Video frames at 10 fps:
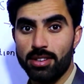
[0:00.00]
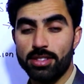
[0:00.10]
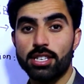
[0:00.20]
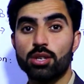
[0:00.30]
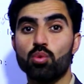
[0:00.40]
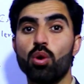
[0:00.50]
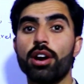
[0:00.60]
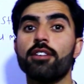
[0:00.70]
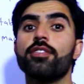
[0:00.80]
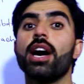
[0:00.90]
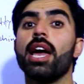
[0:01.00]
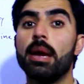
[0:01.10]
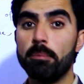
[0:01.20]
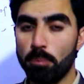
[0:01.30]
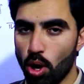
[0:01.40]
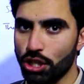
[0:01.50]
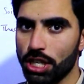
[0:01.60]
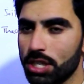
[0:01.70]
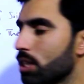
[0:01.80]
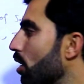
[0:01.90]
This is one of the
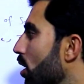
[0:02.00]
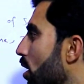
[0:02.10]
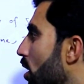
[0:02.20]
important